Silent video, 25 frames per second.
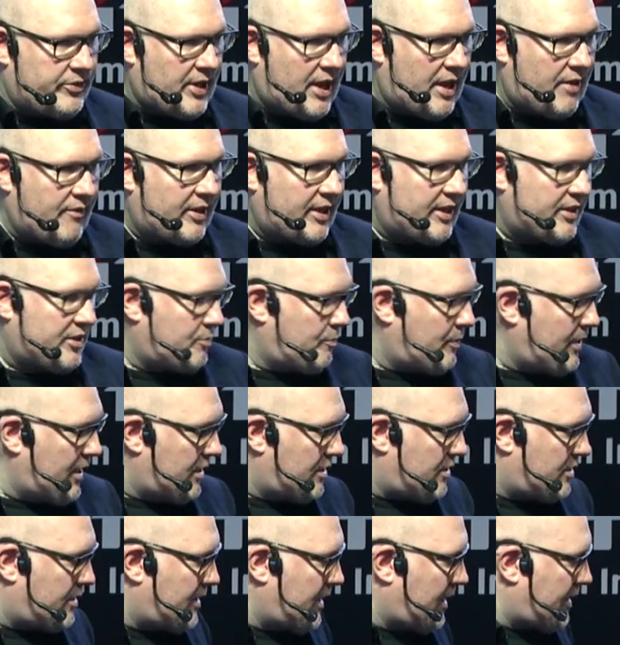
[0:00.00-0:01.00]
having a
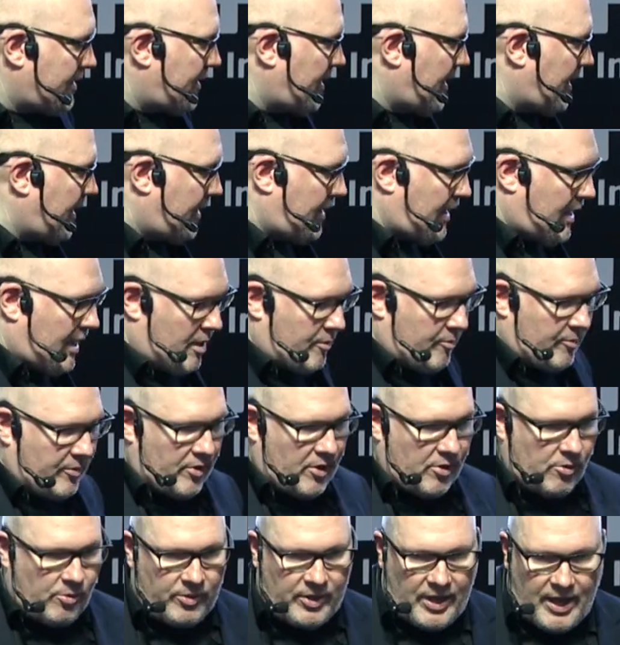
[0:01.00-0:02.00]
speech just like
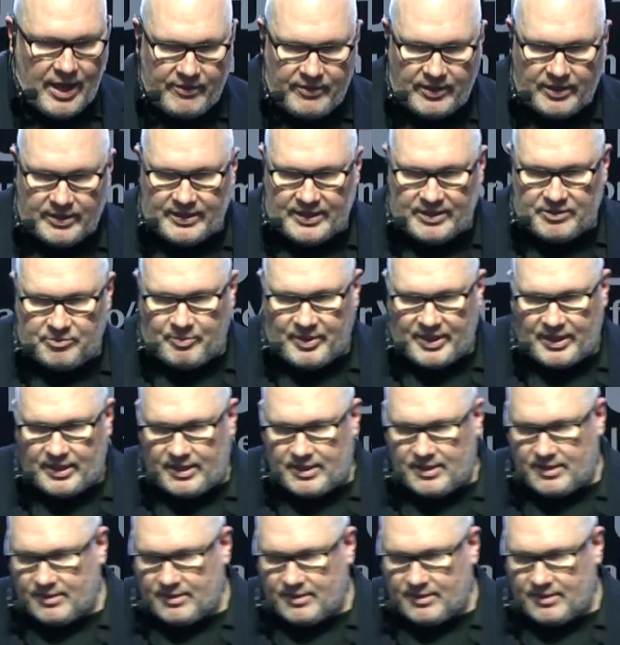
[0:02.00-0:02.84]
I'm having this big.